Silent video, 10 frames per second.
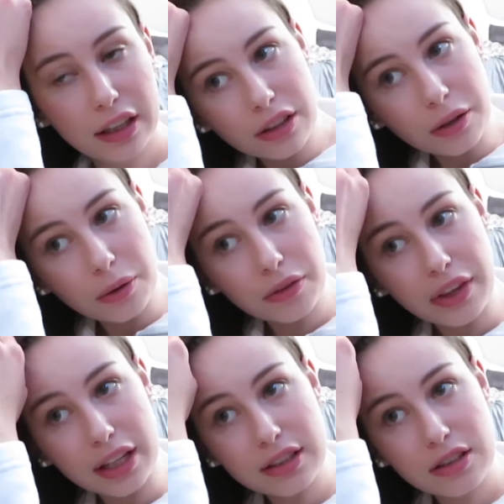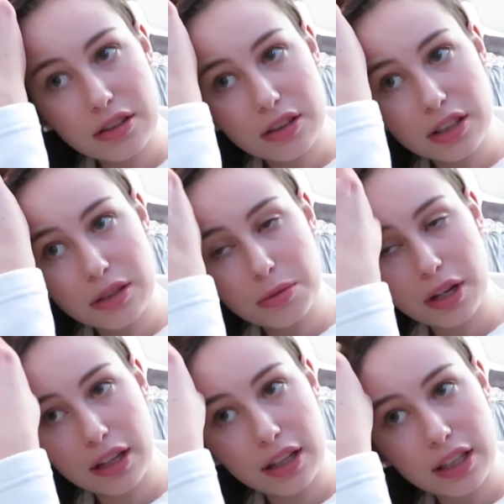So that's usually just what
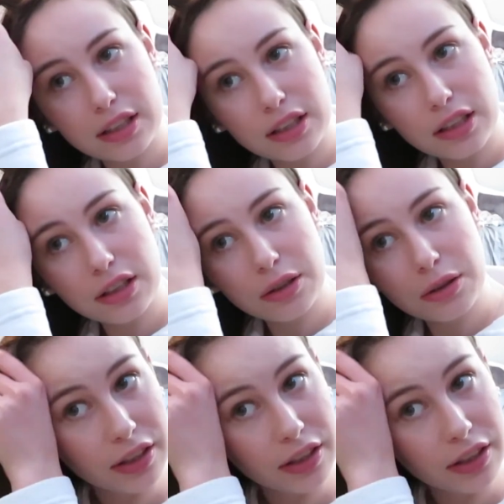I like to do.